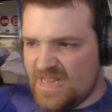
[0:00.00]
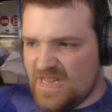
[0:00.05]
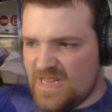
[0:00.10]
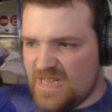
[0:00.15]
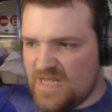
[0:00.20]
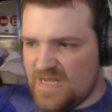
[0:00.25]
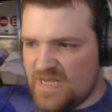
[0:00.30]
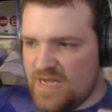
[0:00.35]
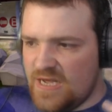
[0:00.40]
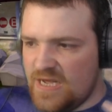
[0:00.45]

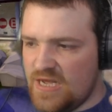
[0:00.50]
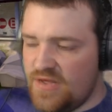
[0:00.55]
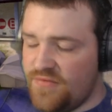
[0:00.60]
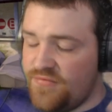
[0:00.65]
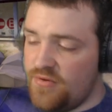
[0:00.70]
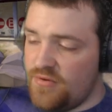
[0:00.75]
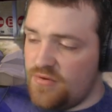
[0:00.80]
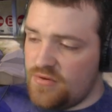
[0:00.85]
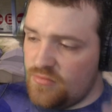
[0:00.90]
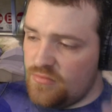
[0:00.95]
uh, if
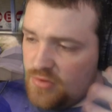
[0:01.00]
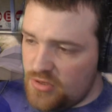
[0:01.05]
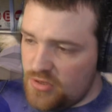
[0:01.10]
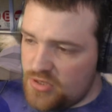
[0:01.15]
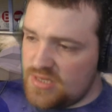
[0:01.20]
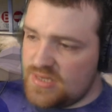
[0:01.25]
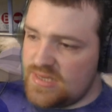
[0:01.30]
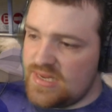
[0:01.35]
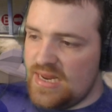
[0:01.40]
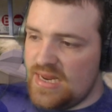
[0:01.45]
you want to watch
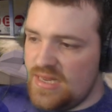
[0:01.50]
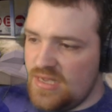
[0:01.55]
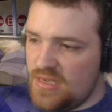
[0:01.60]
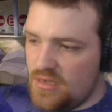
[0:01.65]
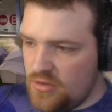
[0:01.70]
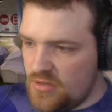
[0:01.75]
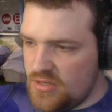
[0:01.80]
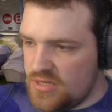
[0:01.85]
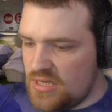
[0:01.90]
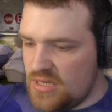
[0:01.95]
the daily
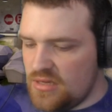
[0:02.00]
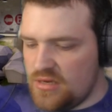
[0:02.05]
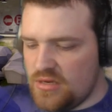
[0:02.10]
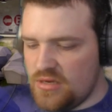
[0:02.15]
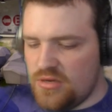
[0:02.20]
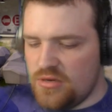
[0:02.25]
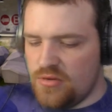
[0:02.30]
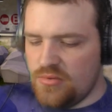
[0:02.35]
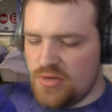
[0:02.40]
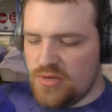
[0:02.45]
content I
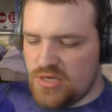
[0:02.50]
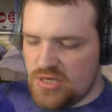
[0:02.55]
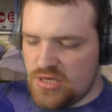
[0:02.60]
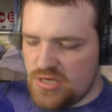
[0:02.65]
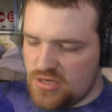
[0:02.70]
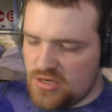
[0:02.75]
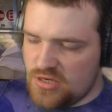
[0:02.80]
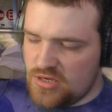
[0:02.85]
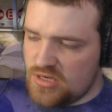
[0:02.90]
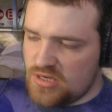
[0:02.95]
do, which is
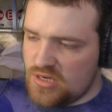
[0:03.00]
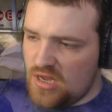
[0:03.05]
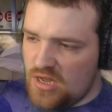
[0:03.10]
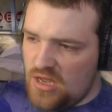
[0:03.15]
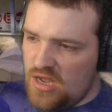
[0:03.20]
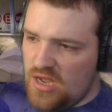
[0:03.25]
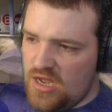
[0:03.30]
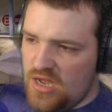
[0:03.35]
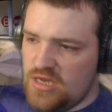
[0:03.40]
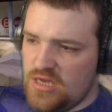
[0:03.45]
just
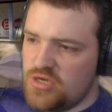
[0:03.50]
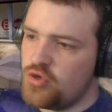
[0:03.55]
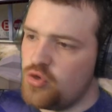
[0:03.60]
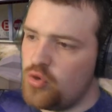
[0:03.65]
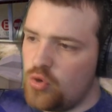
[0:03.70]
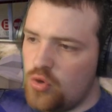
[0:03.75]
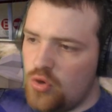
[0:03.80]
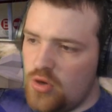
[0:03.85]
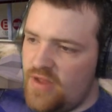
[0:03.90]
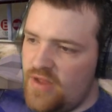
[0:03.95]
a
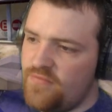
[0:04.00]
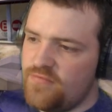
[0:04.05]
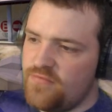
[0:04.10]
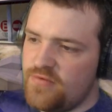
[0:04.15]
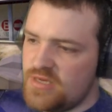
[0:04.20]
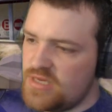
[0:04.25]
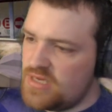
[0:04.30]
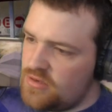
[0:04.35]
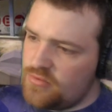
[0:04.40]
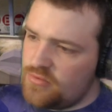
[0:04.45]
short every
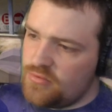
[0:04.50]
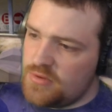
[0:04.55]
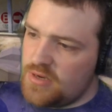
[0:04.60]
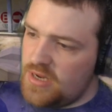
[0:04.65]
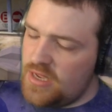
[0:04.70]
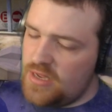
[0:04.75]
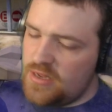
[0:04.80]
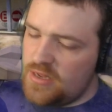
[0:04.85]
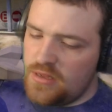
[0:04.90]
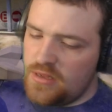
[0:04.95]
single
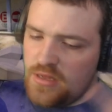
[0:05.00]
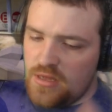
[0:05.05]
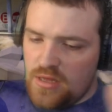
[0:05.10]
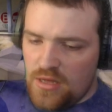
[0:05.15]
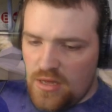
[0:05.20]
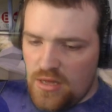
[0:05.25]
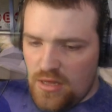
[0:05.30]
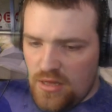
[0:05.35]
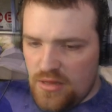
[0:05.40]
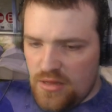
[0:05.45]
day,
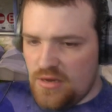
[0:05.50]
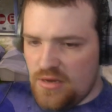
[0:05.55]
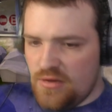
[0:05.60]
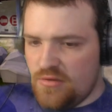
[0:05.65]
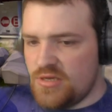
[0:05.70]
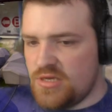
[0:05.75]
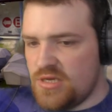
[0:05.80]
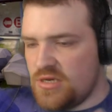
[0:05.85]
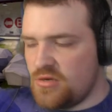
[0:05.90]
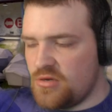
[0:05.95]
uh, there
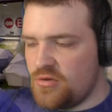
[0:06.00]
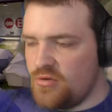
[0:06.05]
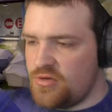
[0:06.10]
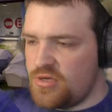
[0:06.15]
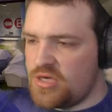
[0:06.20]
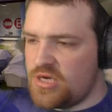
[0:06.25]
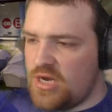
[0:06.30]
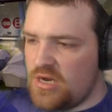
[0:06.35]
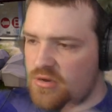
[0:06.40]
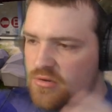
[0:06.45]
is a shorts
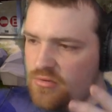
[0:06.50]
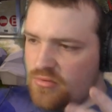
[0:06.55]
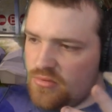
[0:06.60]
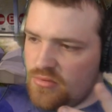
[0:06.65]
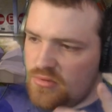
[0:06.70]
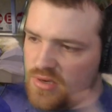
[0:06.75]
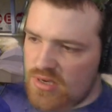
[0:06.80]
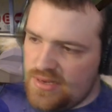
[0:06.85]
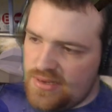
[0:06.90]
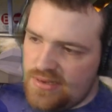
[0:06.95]
channel
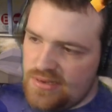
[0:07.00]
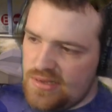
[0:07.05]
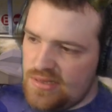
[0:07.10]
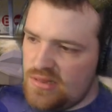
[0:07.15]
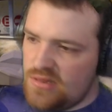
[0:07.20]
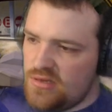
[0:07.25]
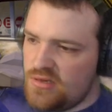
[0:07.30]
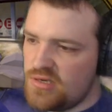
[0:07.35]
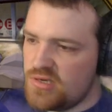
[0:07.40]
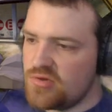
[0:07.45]
link in
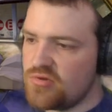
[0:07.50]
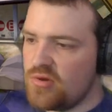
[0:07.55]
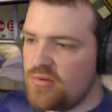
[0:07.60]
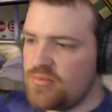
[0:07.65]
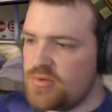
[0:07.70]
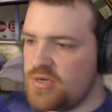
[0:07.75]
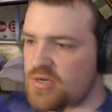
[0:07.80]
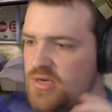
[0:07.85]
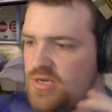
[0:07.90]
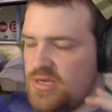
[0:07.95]
the
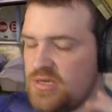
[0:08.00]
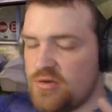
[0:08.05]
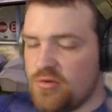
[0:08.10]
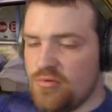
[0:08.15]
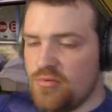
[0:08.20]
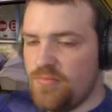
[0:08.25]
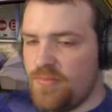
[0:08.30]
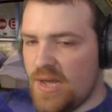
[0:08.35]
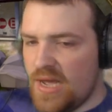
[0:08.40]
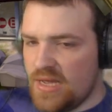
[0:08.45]
description. It's
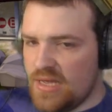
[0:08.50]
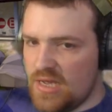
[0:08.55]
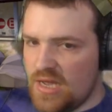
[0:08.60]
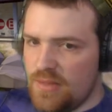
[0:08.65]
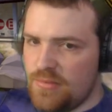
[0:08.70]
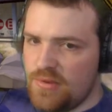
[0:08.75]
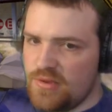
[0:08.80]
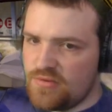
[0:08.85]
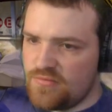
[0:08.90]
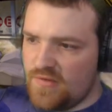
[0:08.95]
called Bad
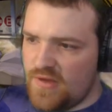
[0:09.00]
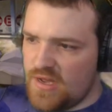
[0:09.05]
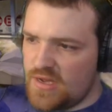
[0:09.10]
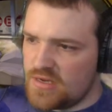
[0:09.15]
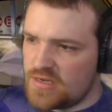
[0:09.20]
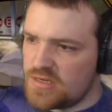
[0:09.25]
Gaming Facts.